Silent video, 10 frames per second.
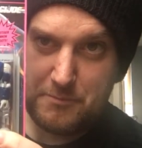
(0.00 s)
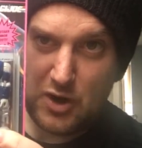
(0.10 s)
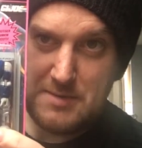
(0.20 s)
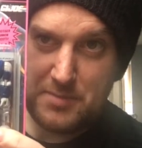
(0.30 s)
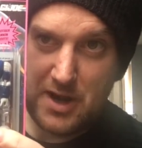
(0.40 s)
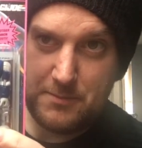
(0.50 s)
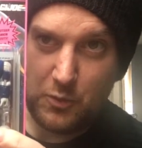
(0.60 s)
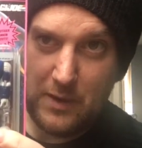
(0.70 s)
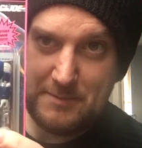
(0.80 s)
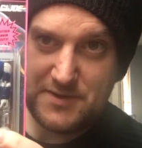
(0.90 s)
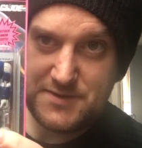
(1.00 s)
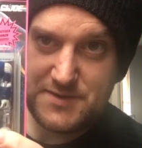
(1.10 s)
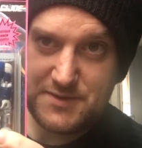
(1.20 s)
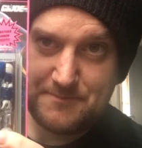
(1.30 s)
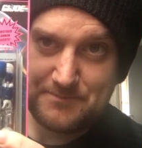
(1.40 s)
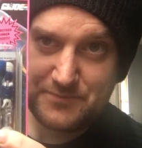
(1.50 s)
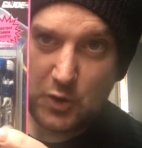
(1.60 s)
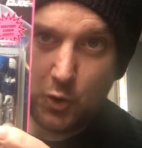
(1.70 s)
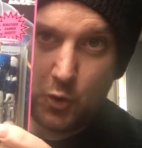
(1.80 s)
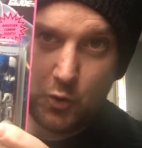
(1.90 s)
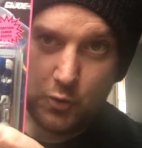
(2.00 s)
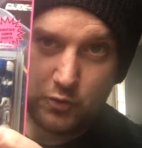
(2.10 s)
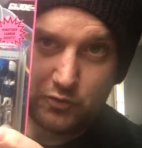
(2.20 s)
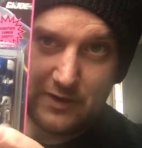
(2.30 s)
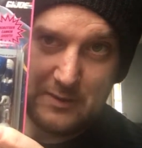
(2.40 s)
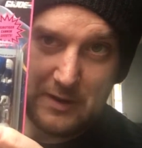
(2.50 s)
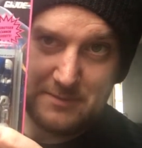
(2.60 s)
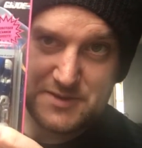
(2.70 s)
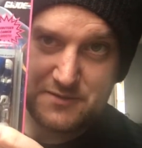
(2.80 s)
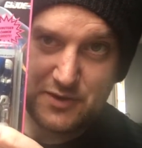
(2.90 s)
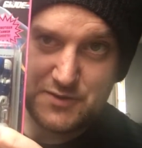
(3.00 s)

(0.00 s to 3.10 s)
bright purple weapons, all great weapons for